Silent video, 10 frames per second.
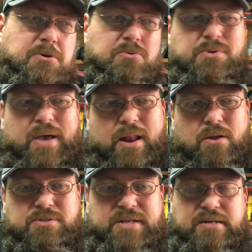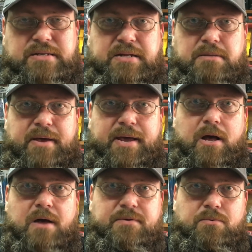So how long does that take to pay
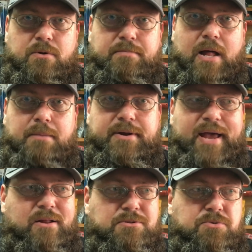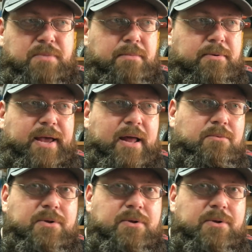off at 1 mile per gallon, 2 mile per gallon?